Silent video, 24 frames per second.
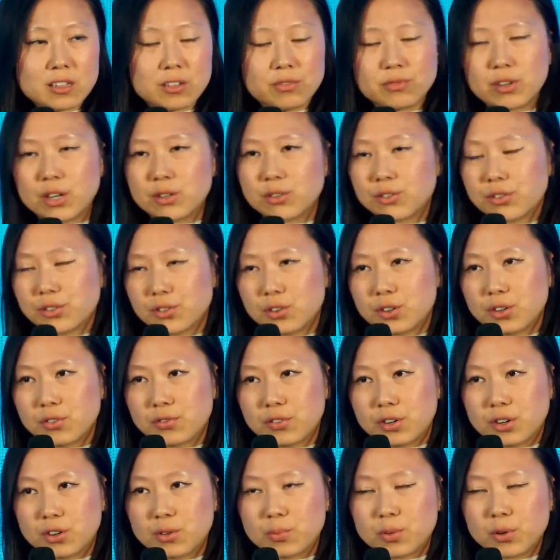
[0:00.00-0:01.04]
Around a third of
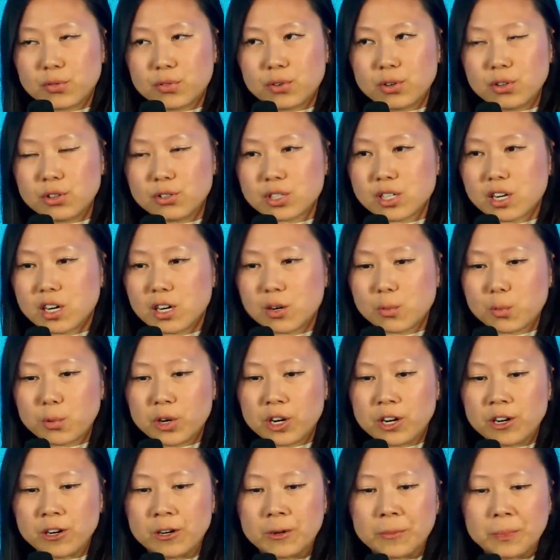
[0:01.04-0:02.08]
our portfolio is
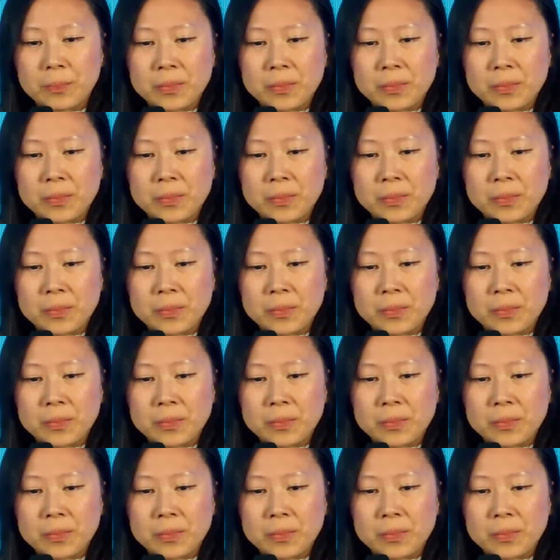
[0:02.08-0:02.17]
hardware.